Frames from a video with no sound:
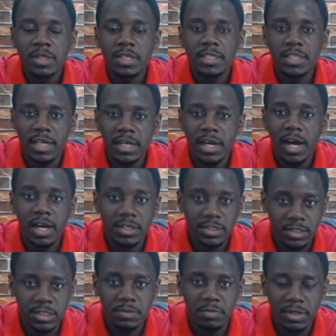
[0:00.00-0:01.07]
Ten Hag,
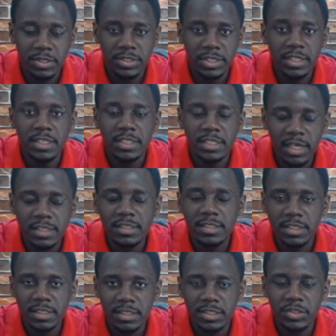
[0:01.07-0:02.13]
6 months in,
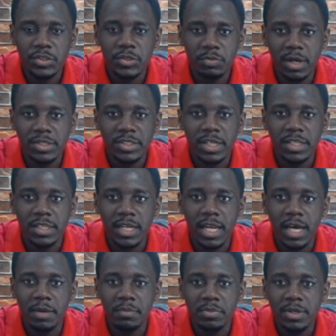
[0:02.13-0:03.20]
just 6 months at the
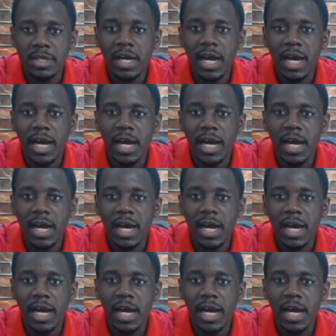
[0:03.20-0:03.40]
club,